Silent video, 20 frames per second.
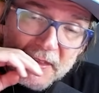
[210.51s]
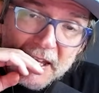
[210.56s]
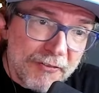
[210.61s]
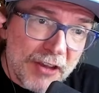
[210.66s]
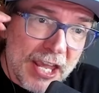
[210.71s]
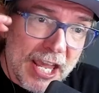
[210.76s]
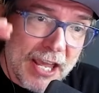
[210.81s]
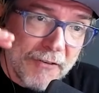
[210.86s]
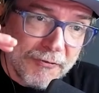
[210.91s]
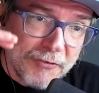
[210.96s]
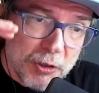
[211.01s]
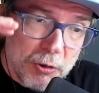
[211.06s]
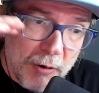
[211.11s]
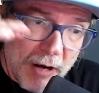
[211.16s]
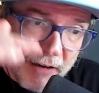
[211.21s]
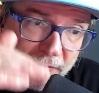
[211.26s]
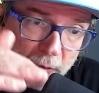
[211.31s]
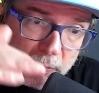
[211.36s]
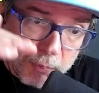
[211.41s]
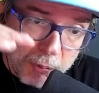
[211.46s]
if you
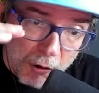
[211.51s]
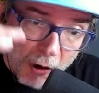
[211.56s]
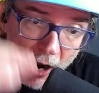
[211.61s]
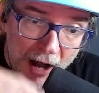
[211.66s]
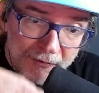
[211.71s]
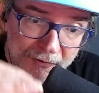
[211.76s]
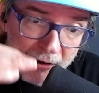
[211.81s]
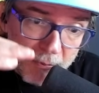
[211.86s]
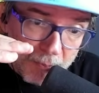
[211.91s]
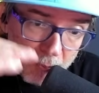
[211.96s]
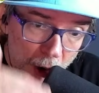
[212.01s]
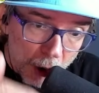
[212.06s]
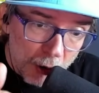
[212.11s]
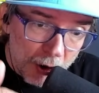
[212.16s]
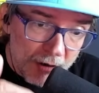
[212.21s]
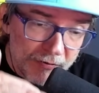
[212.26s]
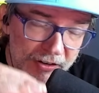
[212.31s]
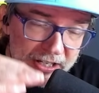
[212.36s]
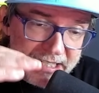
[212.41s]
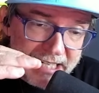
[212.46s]
have a profit
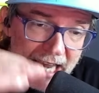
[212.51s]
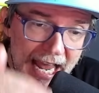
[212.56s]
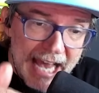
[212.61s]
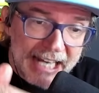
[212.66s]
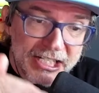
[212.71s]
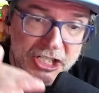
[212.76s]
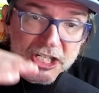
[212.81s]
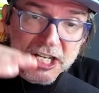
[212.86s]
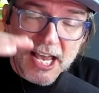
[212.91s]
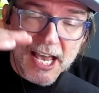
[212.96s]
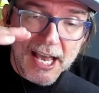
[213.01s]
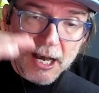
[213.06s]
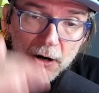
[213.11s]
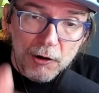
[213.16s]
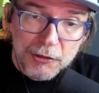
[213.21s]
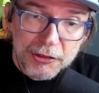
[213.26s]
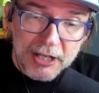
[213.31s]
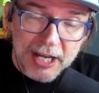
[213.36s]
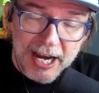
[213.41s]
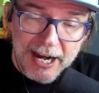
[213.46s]
motive attached to
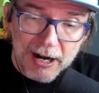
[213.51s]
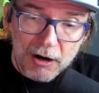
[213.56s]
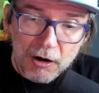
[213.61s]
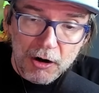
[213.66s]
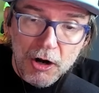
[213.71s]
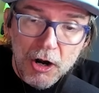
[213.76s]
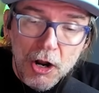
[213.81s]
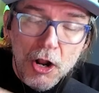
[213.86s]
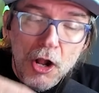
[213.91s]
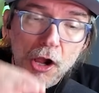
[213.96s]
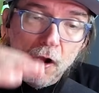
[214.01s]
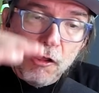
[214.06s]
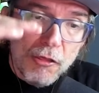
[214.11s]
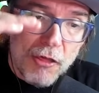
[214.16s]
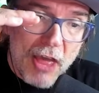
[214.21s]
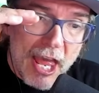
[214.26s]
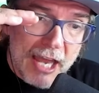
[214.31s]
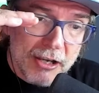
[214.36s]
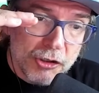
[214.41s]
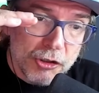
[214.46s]
healthcare,
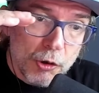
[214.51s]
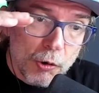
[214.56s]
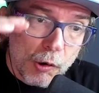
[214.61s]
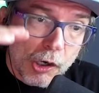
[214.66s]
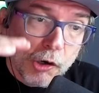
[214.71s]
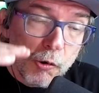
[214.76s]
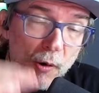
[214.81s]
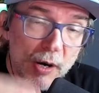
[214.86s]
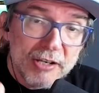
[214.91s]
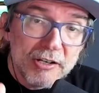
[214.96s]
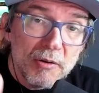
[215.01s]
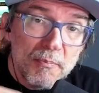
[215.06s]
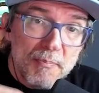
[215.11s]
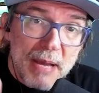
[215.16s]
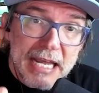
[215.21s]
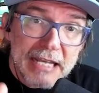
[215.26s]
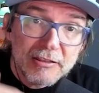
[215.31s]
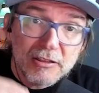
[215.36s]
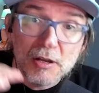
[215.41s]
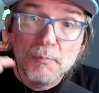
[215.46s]
then you're going to
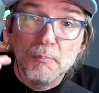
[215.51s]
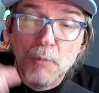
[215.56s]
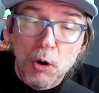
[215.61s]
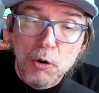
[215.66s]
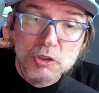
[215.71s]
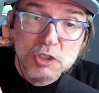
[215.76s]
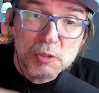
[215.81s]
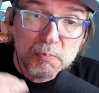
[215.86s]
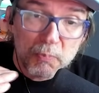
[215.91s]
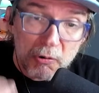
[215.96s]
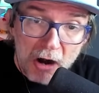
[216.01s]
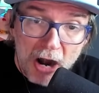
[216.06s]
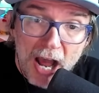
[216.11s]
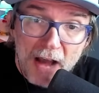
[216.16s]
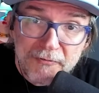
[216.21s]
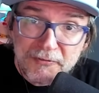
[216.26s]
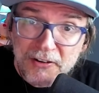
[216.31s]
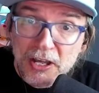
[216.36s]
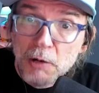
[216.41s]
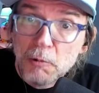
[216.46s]
make the most
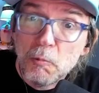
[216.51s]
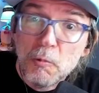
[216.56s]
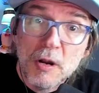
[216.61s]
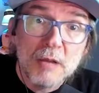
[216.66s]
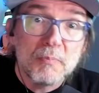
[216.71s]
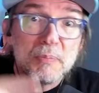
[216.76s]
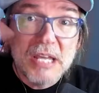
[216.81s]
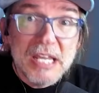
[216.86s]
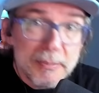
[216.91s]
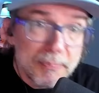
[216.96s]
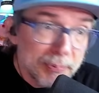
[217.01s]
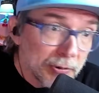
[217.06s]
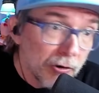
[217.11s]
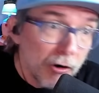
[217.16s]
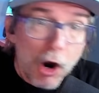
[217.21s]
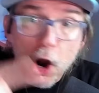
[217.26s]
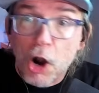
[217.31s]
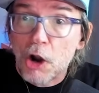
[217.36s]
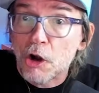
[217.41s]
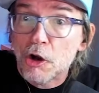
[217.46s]
profit when people
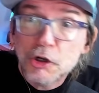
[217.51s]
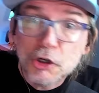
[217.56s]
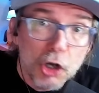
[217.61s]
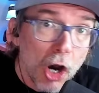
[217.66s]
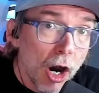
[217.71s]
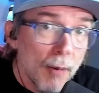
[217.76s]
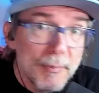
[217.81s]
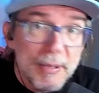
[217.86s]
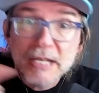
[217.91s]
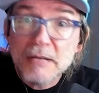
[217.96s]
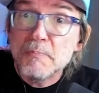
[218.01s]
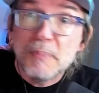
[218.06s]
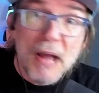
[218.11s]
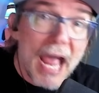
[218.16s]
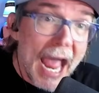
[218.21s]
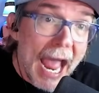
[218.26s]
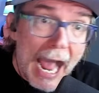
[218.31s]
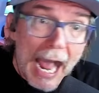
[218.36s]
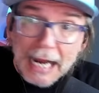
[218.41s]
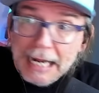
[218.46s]
are coming
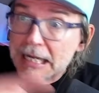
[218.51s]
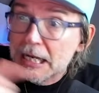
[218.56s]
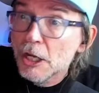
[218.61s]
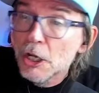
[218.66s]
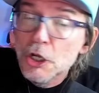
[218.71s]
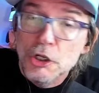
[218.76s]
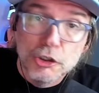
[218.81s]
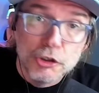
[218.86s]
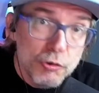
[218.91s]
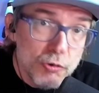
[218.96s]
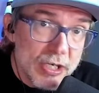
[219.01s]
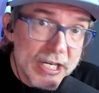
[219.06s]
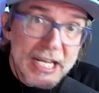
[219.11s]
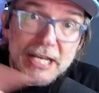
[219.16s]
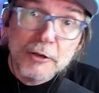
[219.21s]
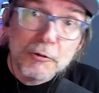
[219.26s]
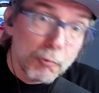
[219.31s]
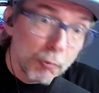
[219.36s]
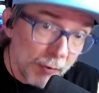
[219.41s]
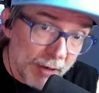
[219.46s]
back. You
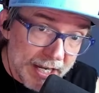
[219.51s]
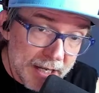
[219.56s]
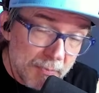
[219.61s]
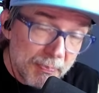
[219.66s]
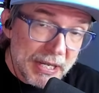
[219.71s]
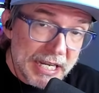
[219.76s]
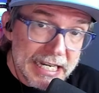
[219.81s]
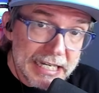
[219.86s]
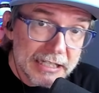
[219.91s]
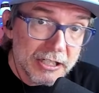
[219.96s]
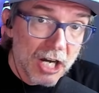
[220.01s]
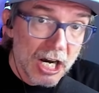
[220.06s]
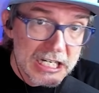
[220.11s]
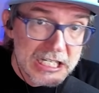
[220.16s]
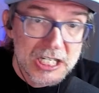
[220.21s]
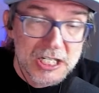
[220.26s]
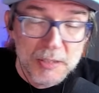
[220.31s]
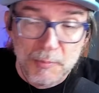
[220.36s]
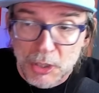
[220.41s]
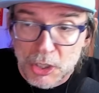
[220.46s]
need repeat
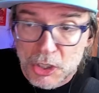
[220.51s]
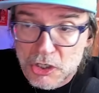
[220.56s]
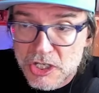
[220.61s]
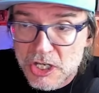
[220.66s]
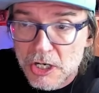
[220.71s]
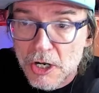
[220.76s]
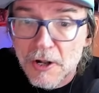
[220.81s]
customers.